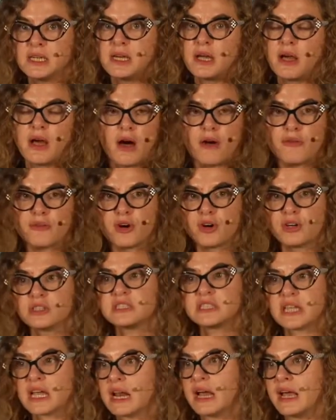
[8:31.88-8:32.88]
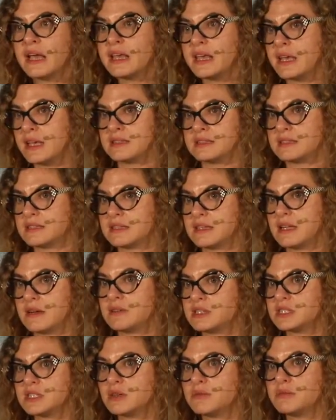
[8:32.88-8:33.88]
Of course they like it, there
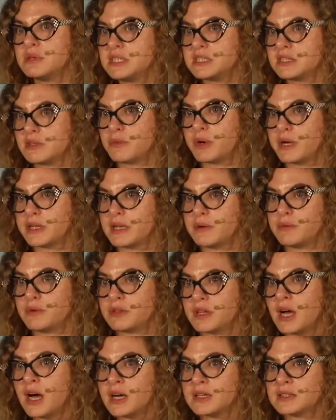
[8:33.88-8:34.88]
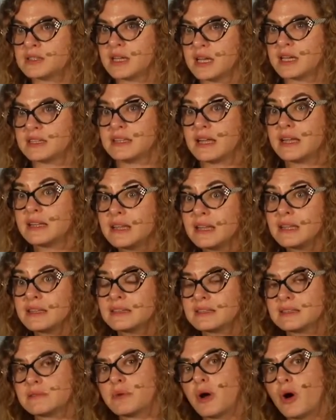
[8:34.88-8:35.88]
is no reason why they would not. And then
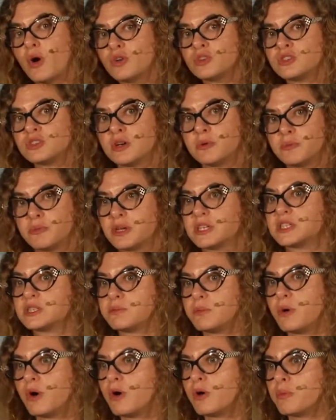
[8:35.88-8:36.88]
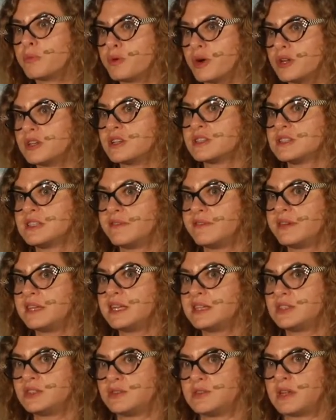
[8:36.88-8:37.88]
it also brings more
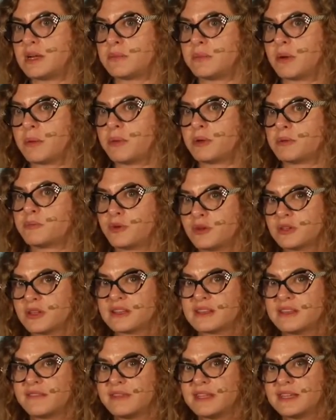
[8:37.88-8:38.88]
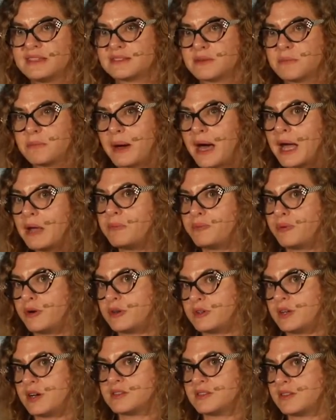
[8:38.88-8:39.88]
productivity to them, but productivity is a
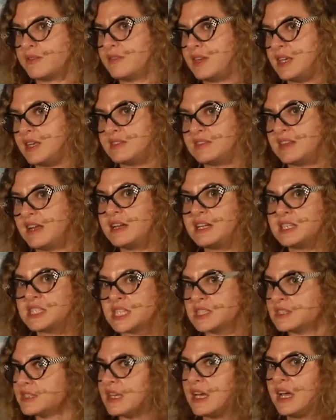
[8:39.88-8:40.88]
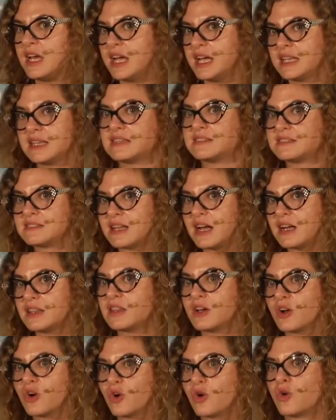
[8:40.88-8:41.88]
byproduct of the intelligence. It is not
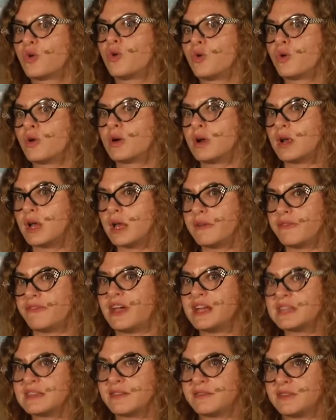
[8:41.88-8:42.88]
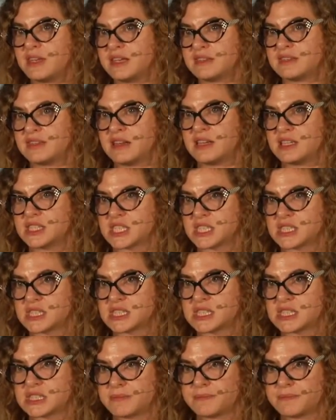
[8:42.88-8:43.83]
the core effect of the intelligence.